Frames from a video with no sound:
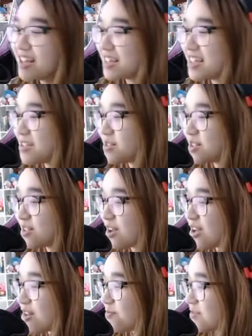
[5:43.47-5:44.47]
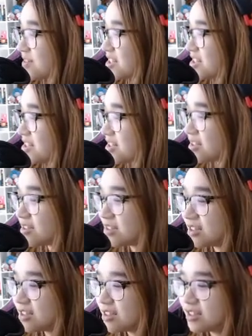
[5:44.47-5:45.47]
Can you stop, Registeel?
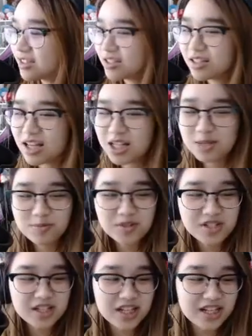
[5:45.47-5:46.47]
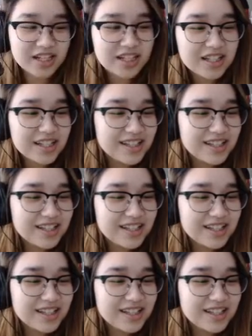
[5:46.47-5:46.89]
I'd appreciate it.